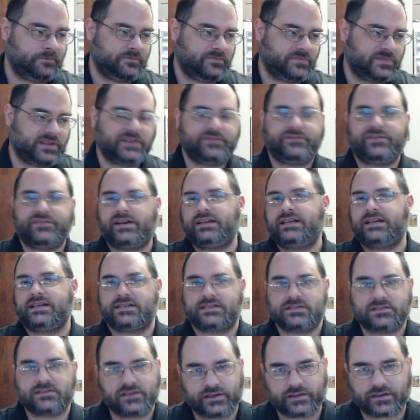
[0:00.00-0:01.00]
the
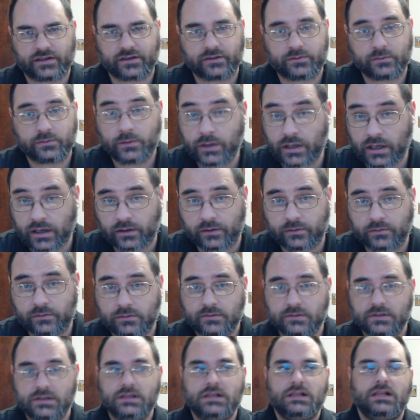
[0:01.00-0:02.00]
FedEx logo? No.
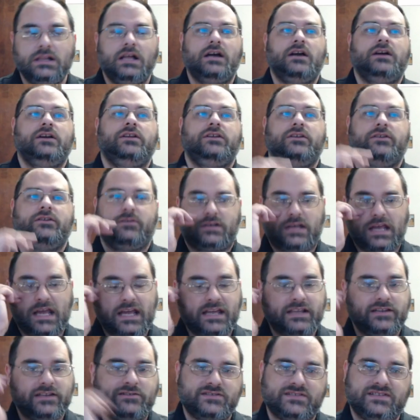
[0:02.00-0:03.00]
You
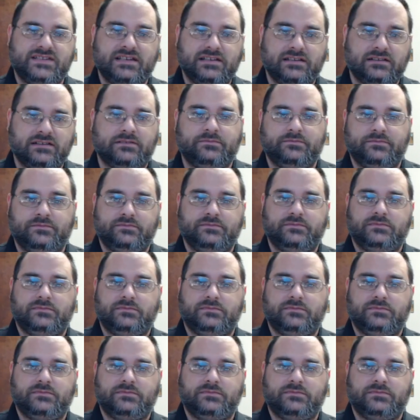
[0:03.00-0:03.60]
can't use them.